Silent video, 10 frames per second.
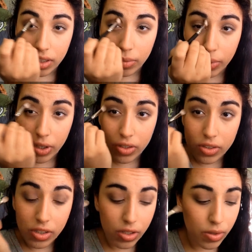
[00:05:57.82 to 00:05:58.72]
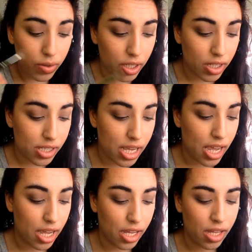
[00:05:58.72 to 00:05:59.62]
I'm also going to
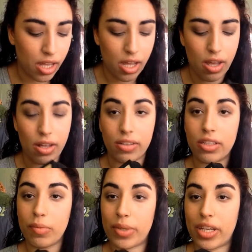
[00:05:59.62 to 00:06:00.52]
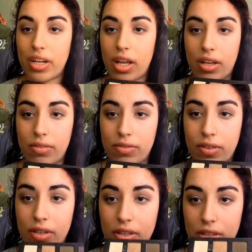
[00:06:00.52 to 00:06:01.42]
take a little bit of
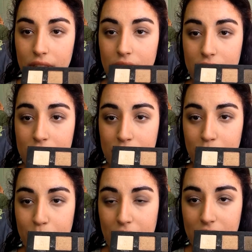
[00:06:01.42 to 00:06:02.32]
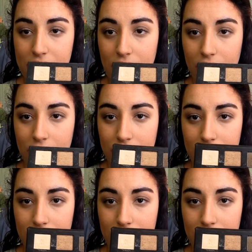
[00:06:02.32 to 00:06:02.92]
this base color